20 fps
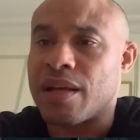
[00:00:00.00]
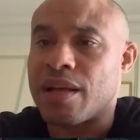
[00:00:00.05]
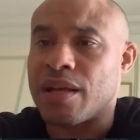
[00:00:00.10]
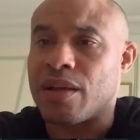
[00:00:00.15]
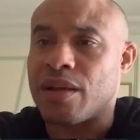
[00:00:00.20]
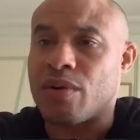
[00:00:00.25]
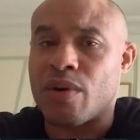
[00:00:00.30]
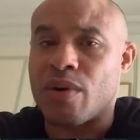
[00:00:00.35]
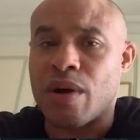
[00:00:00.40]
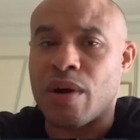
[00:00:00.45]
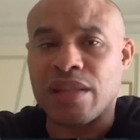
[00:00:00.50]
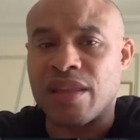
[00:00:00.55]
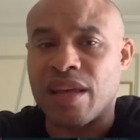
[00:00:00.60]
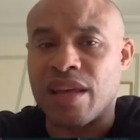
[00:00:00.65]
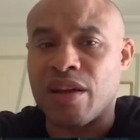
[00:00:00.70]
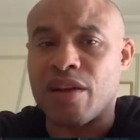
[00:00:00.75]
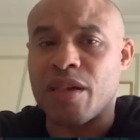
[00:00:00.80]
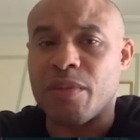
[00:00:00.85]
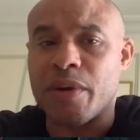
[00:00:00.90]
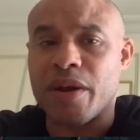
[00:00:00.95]
You know, I
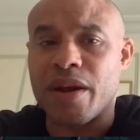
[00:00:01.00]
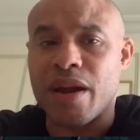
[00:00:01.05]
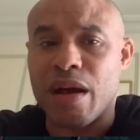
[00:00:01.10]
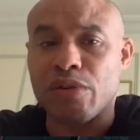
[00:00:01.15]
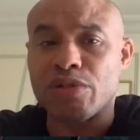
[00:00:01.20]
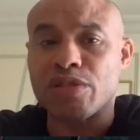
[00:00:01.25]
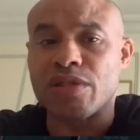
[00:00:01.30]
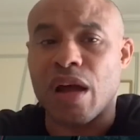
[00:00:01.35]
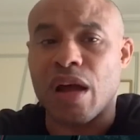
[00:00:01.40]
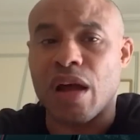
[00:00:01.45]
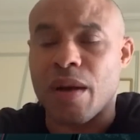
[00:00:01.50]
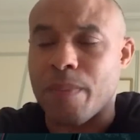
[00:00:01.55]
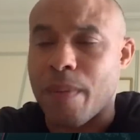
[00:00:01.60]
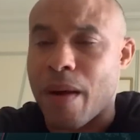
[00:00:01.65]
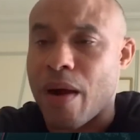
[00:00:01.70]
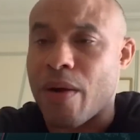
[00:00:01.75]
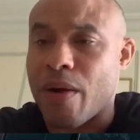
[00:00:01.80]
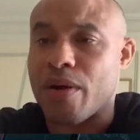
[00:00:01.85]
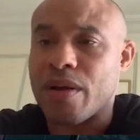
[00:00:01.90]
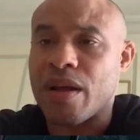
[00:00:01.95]
think Gilbert now star
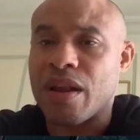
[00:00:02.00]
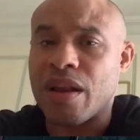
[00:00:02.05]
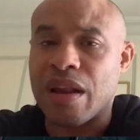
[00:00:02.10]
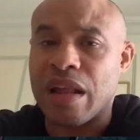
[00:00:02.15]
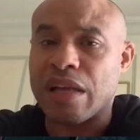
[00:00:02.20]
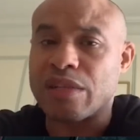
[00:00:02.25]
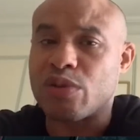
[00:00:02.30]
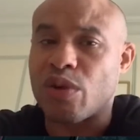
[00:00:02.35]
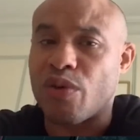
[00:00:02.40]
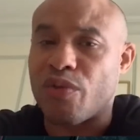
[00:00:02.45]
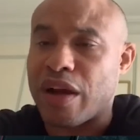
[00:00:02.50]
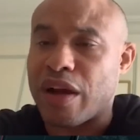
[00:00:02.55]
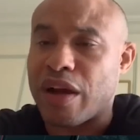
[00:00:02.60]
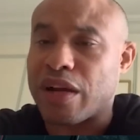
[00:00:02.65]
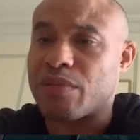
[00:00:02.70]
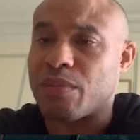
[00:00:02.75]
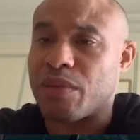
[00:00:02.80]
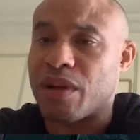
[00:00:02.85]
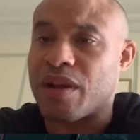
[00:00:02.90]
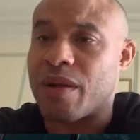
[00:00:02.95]
power, last two
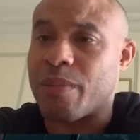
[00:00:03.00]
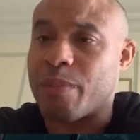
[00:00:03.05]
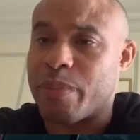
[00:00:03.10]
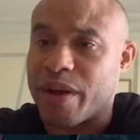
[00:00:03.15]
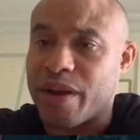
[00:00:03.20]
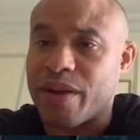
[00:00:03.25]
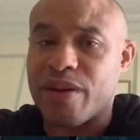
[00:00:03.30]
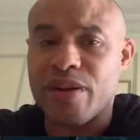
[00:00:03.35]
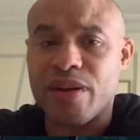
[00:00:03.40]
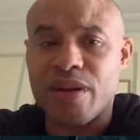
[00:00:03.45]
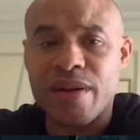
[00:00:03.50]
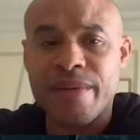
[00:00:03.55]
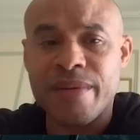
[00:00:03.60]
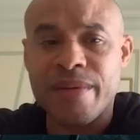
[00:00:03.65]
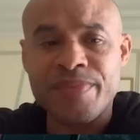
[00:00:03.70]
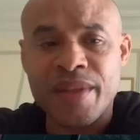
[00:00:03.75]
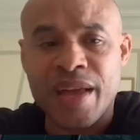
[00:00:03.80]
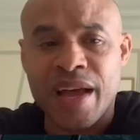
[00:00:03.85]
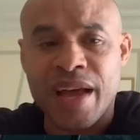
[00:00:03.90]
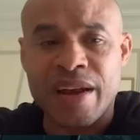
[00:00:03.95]
fight become bigger
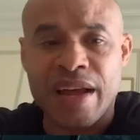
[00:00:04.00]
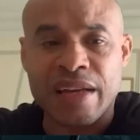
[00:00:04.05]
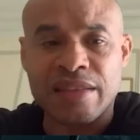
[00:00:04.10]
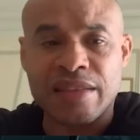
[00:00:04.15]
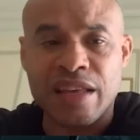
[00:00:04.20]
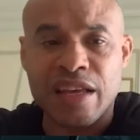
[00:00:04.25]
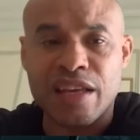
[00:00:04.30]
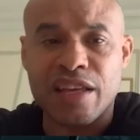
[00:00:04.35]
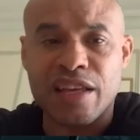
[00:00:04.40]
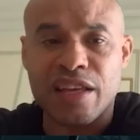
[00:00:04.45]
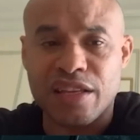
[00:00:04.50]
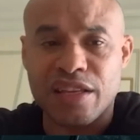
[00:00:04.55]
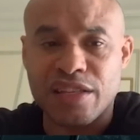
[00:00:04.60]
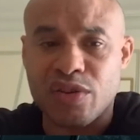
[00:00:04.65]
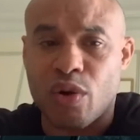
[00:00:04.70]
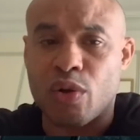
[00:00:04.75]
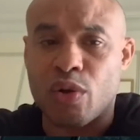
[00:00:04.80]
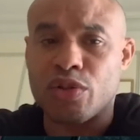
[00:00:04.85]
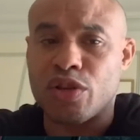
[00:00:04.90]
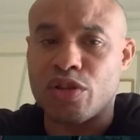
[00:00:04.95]
and I think he's
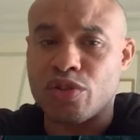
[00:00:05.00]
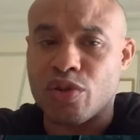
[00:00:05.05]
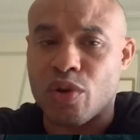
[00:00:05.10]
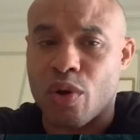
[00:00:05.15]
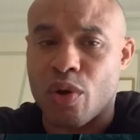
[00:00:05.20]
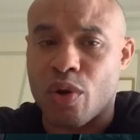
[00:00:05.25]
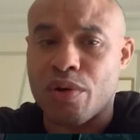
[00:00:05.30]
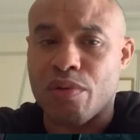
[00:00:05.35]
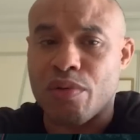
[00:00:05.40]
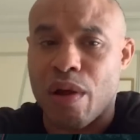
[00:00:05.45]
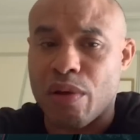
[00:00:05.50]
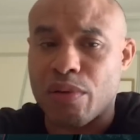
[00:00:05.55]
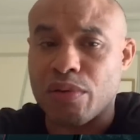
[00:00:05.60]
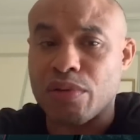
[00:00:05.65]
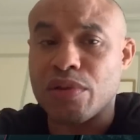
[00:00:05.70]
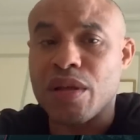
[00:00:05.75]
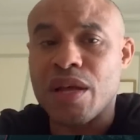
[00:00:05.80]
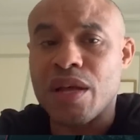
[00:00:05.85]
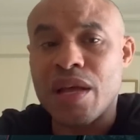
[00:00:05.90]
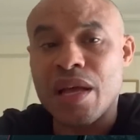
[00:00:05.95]
holding his own
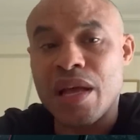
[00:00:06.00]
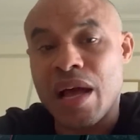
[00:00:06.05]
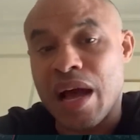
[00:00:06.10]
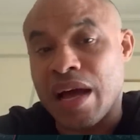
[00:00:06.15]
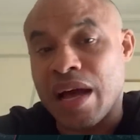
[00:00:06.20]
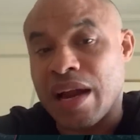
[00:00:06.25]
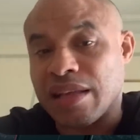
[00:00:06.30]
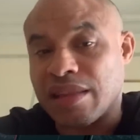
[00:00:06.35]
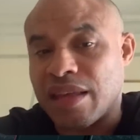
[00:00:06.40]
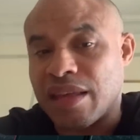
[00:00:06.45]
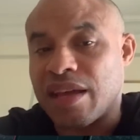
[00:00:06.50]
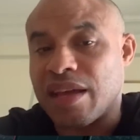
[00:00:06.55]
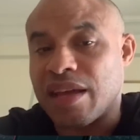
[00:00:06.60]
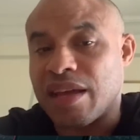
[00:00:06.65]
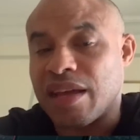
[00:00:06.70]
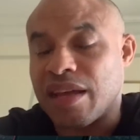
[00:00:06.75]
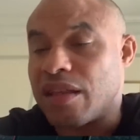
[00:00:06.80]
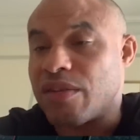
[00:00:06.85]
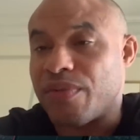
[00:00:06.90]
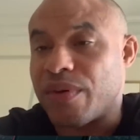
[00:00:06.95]
ground, and I think
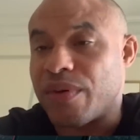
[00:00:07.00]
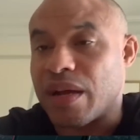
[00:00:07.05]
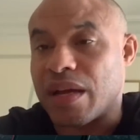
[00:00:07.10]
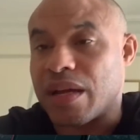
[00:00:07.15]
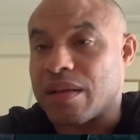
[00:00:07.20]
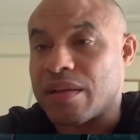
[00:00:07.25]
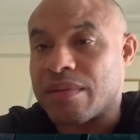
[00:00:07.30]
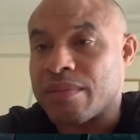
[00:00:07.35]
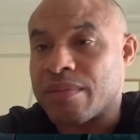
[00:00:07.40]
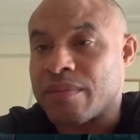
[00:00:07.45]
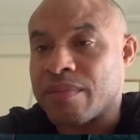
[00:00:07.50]
he needs to fight.